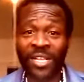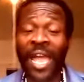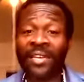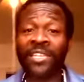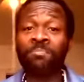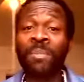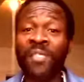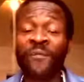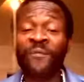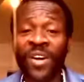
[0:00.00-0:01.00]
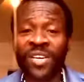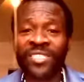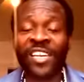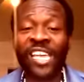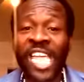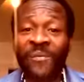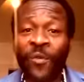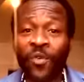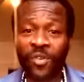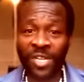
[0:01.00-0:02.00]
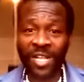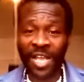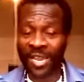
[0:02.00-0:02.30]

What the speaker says: And these motherfuckers are evil.